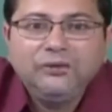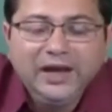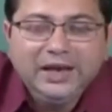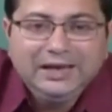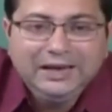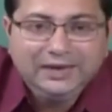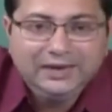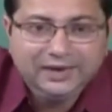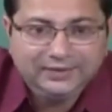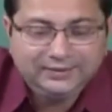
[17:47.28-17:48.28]
fuel
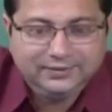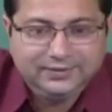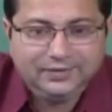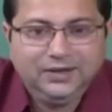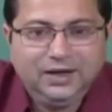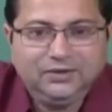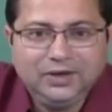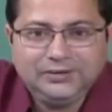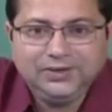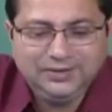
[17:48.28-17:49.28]
leanness,
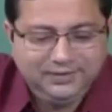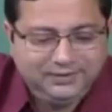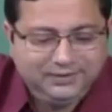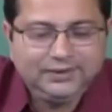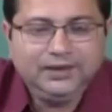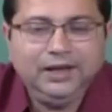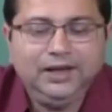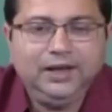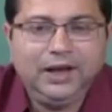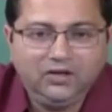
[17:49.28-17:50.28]
right. So, as I said, this is
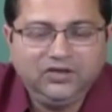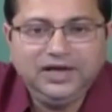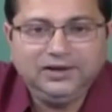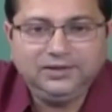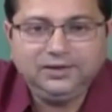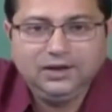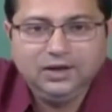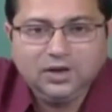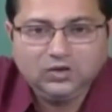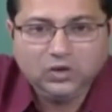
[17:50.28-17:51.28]
an uh, oxidizer.
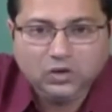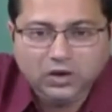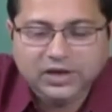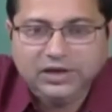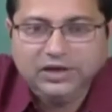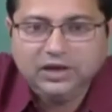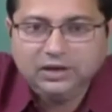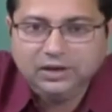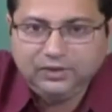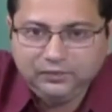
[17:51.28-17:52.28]
So,
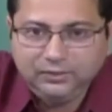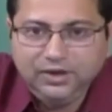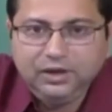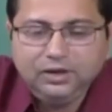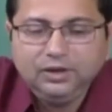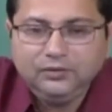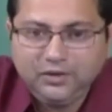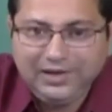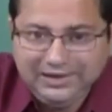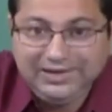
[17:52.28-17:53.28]
locally it will be
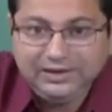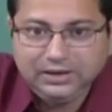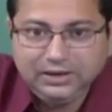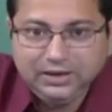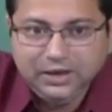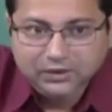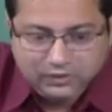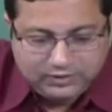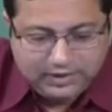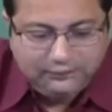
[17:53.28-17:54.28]
fuel lean.
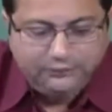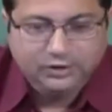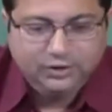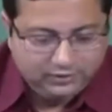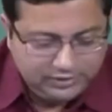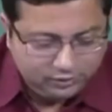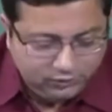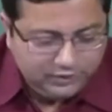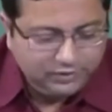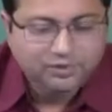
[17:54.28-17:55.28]
So, therefore,
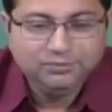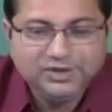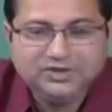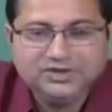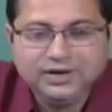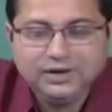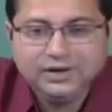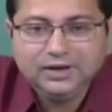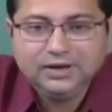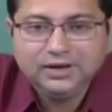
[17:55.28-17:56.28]
the overall
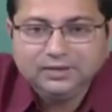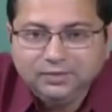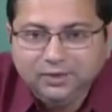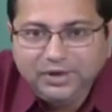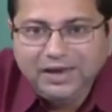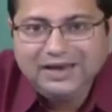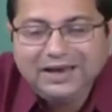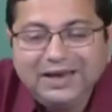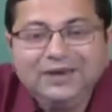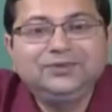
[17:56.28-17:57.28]
mixture will be
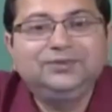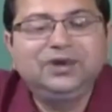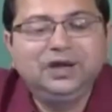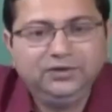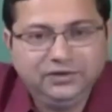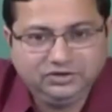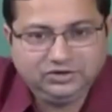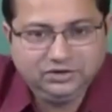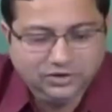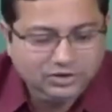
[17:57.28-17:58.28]
less fuel
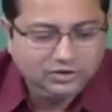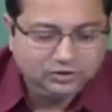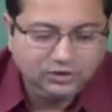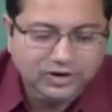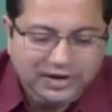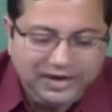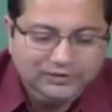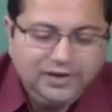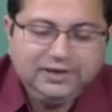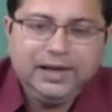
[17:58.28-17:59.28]
rich. So,
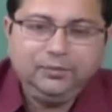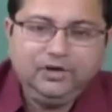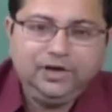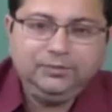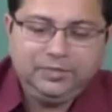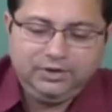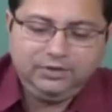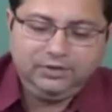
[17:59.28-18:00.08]
having the aluminum